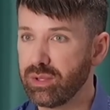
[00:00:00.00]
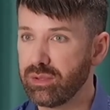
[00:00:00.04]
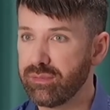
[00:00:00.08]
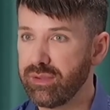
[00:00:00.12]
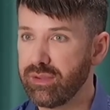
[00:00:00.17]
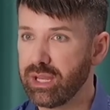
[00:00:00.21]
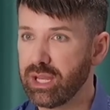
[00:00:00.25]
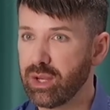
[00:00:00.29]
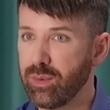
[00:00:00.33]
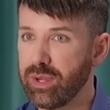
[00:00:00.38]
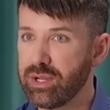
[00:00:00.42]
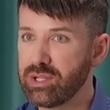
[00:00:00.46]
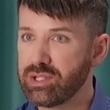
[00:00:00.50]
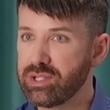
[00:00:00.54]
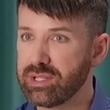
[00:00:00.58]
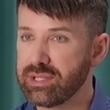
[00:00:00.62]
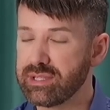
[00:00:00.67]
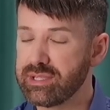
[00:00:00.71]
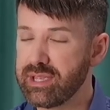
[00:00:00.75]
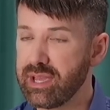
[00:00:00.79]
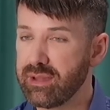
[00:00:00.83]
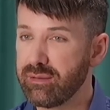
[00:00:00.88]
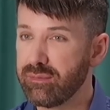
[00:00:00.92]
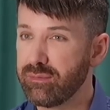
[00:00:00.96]
evacuation
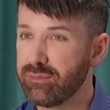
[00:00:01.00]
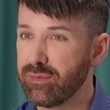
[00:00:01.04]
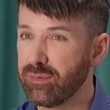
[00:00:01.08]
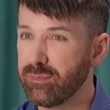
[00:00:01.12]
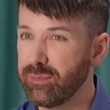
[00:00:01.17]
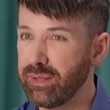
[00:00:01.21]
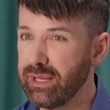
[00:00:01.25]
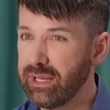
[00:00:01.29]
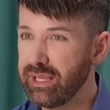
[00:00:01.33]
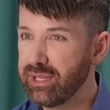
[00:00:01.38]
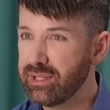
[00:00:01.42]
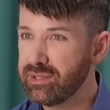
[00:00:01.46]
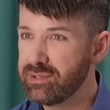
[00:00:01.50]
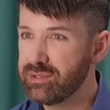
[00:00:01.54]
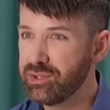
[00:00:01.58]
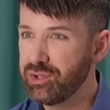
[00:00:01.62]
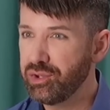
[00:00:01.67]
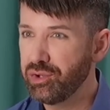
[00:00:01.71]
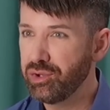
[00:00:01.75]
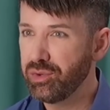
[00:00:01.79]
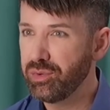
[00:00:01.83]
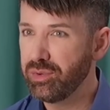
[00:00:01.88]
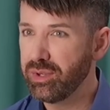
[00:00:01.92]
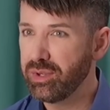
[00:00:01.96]
sound familiar to
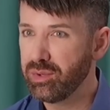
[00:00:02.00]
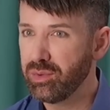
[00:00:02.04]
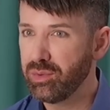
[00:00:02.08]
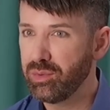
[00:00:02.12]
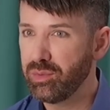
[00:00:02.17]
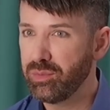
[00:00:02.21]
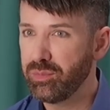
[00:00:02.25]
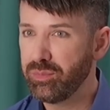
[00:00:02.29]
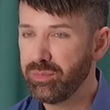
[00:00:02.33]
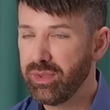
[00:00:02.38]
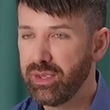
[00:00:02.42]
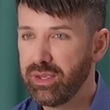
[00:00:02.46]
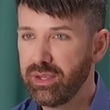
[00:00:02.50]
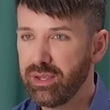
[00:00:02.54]
you at all?